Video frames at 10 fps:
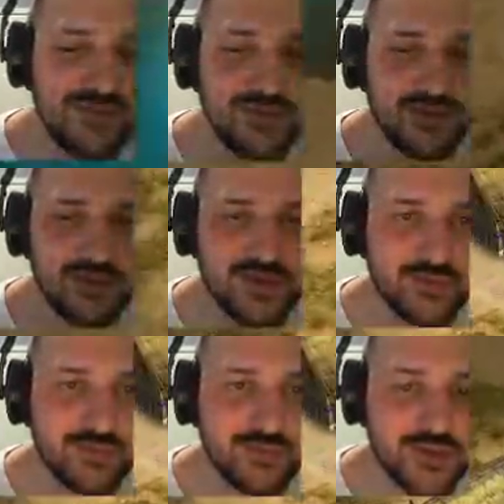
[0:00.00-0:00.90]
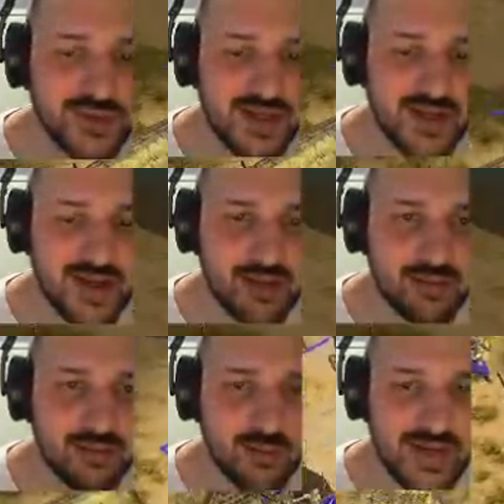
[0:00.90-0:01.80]
the villagers on food to get out
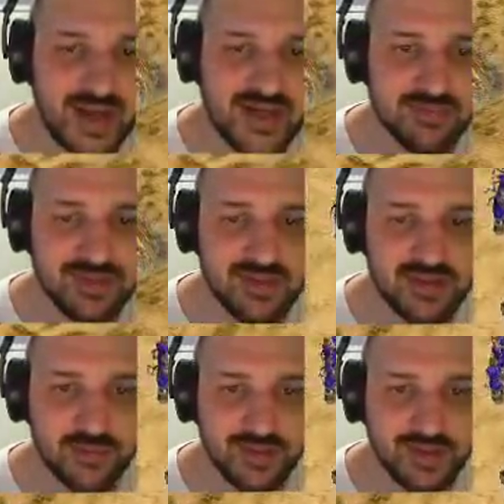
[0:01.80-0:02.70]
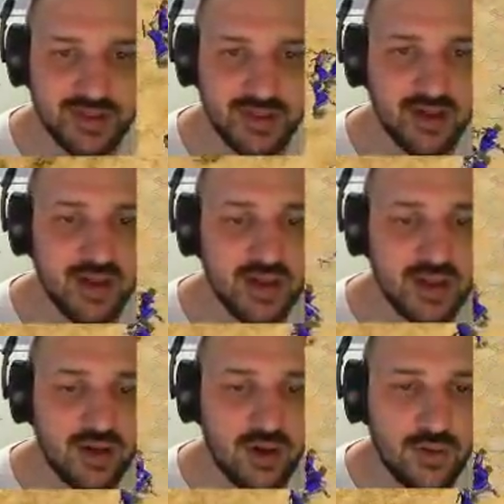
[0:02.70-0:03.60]
throwing axemen to deal with the uh,
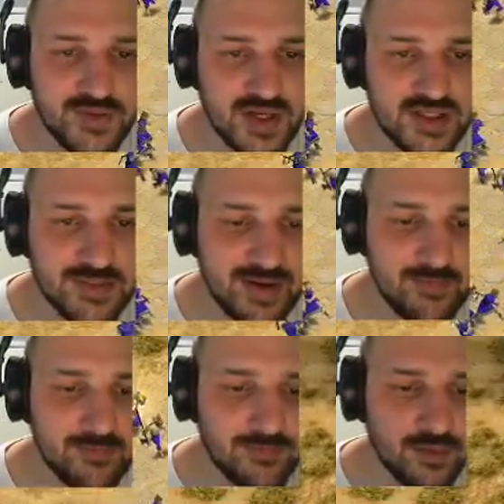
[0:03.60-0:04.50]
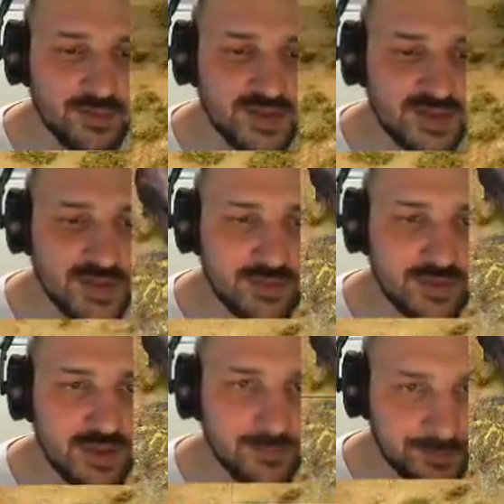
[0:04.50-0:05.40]
Ulfsark spam from Swiss Boy.